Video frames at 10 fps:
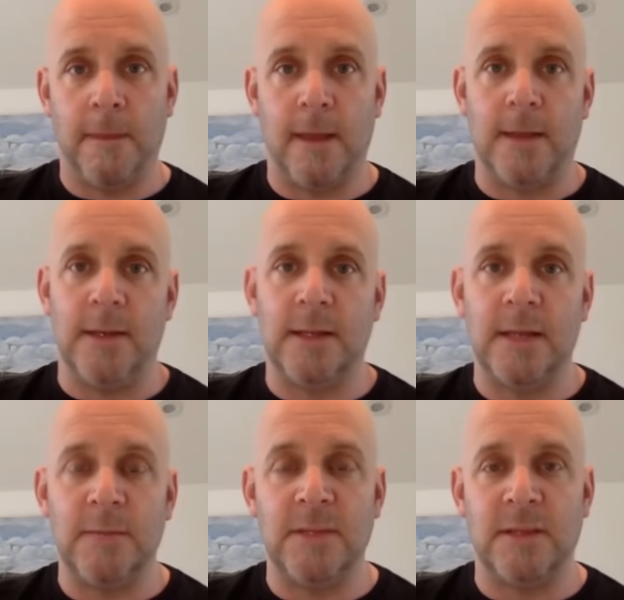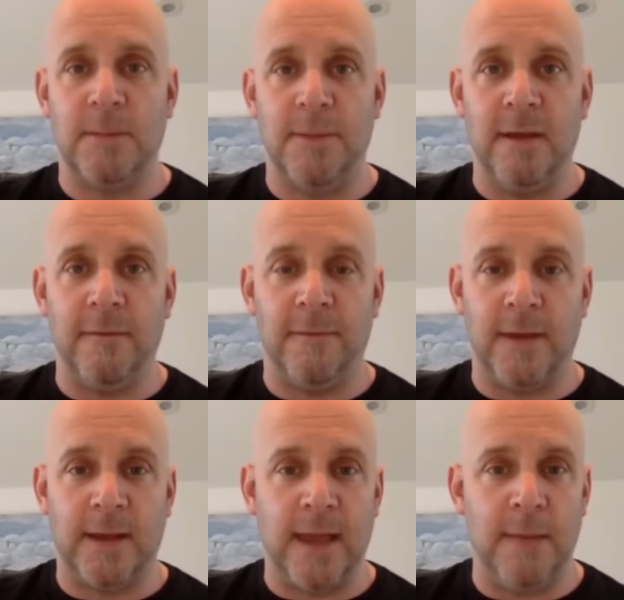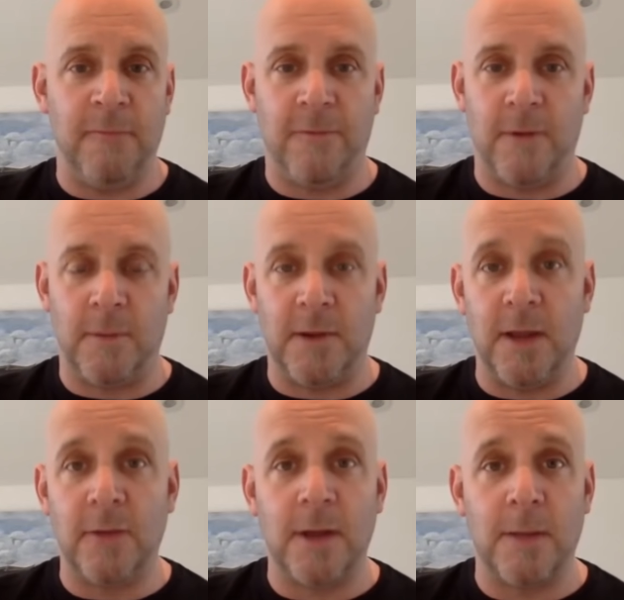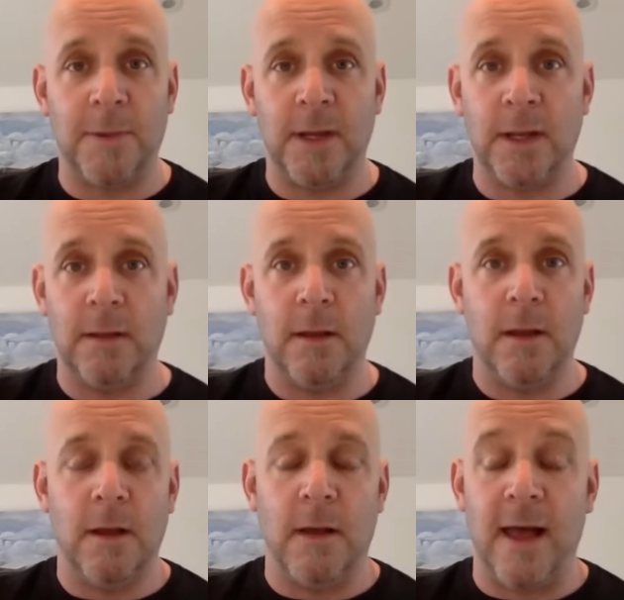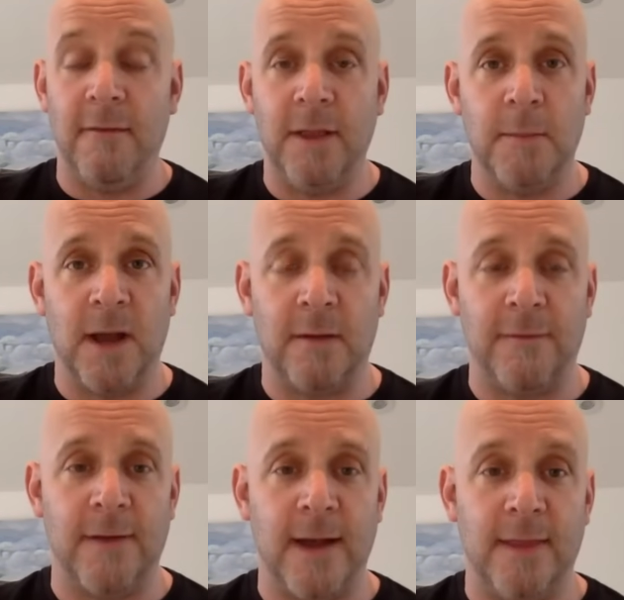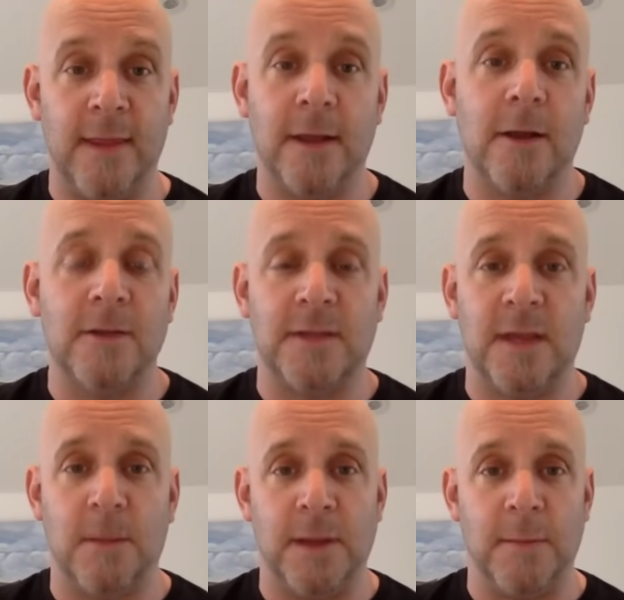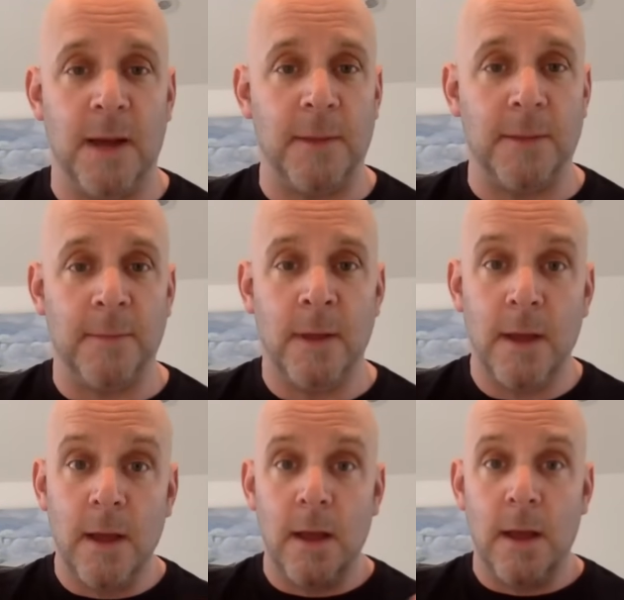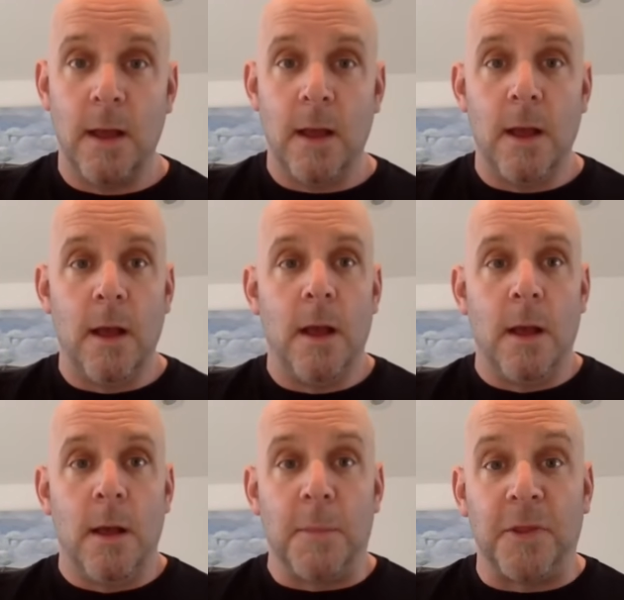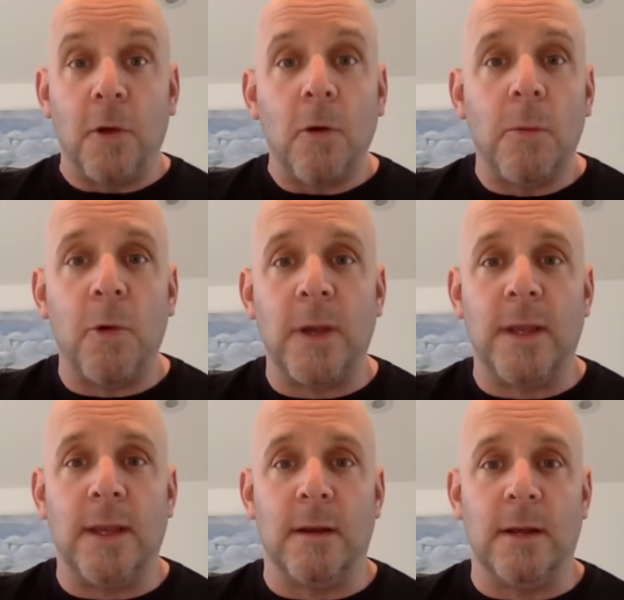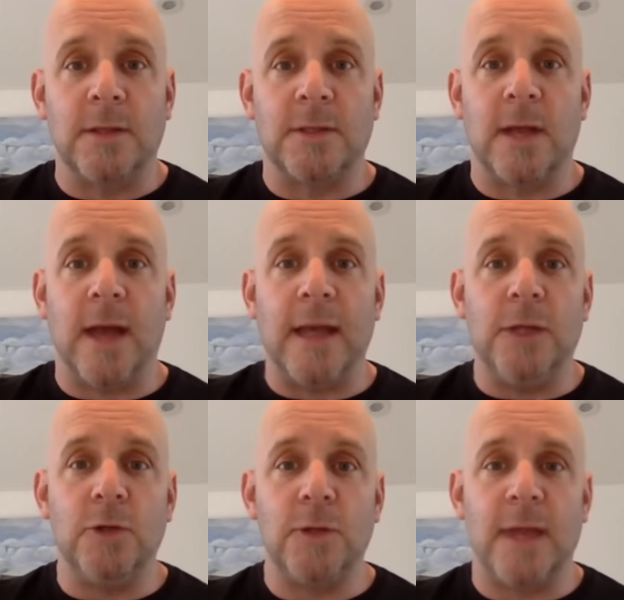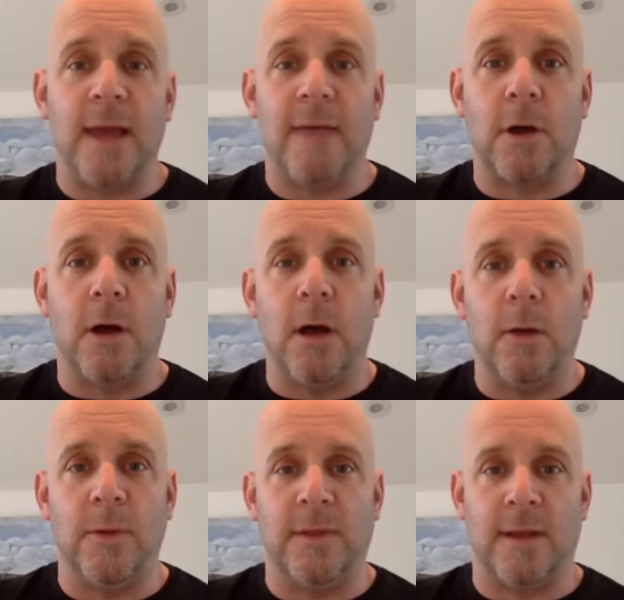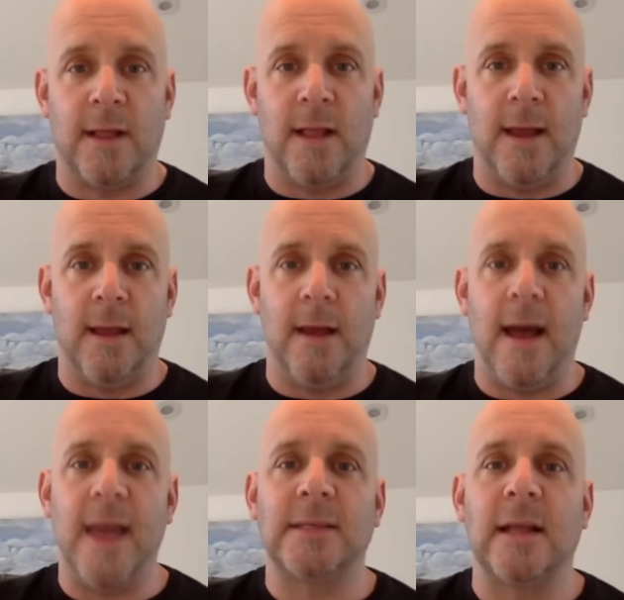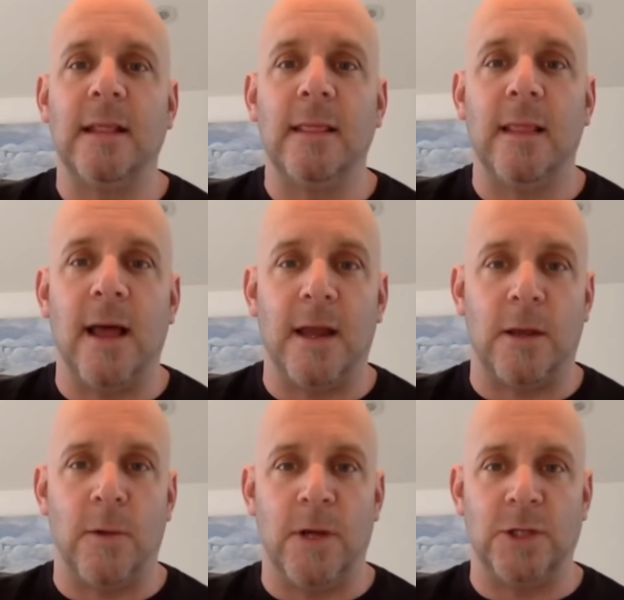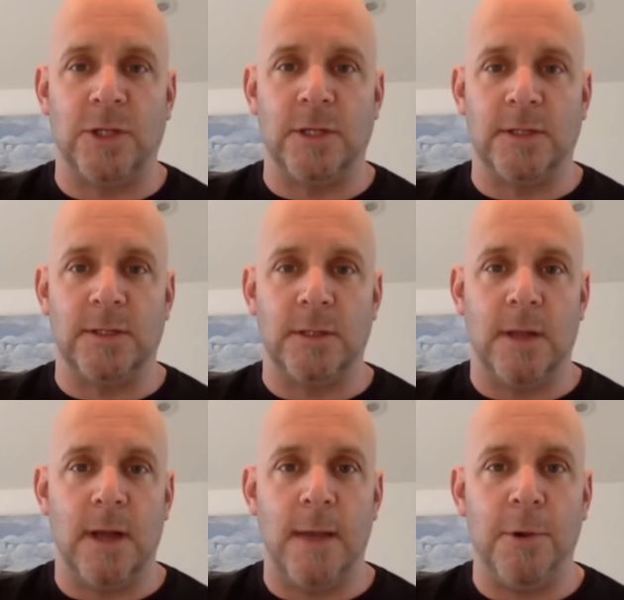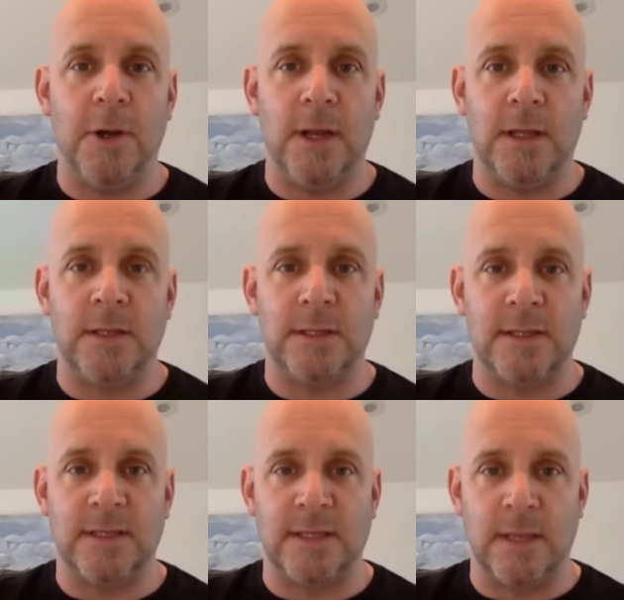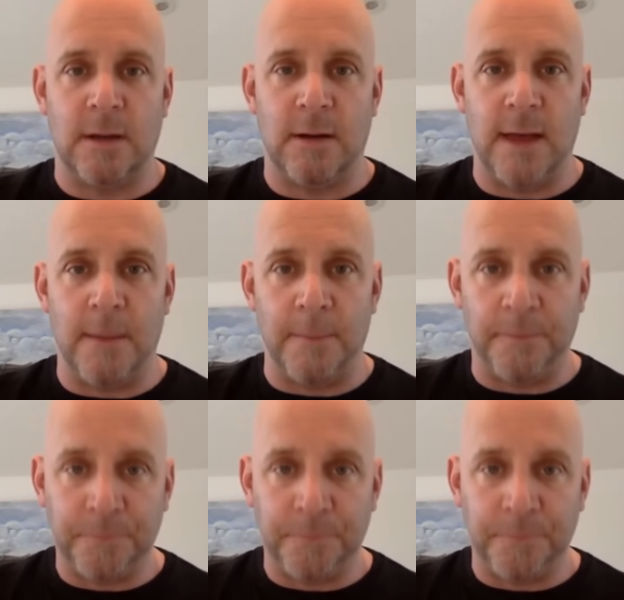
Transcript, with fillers: I nicknamed it the Biff. It came from another company, heavily modified. They called it the LP Mama. But the whole point here is I usually have a call with the client. I ask a lot of questions I put it into the CRM.